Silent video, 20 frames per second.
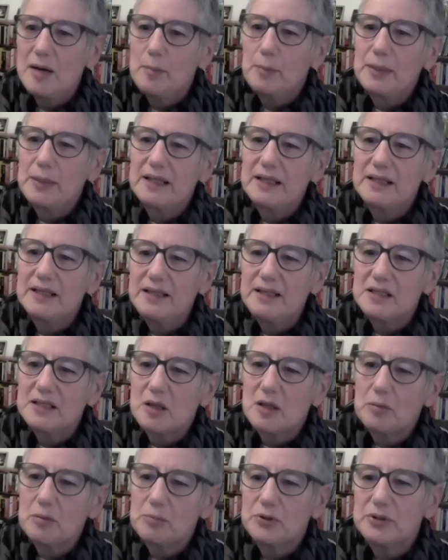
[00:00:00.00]
please
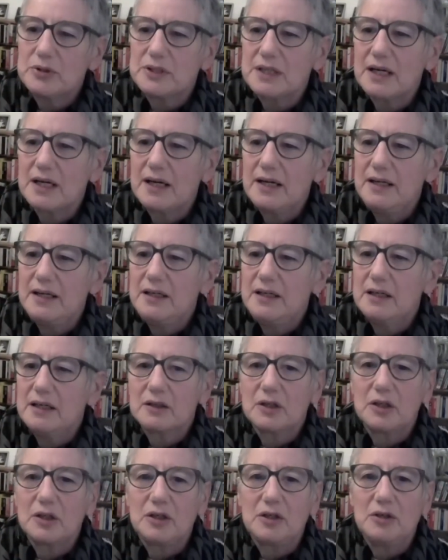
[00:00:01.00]
put a
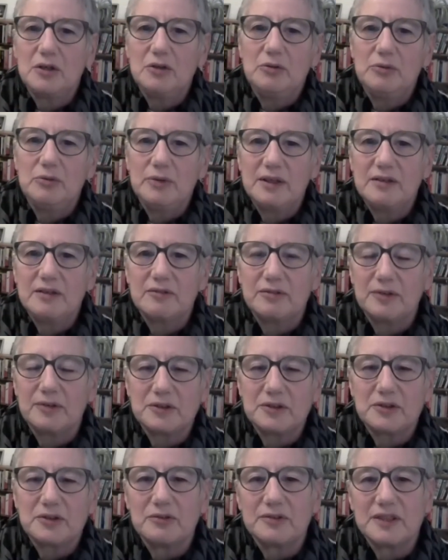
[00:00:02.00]
Q in
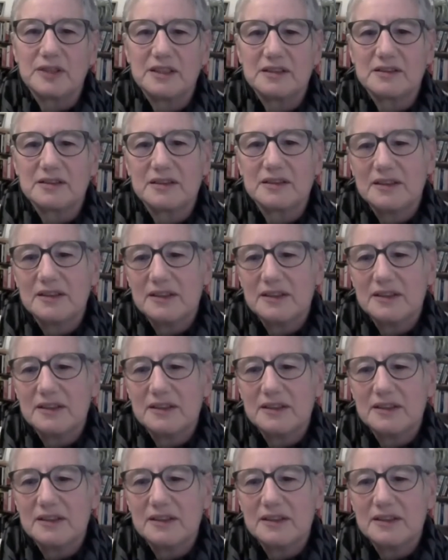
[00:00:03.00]
front of it.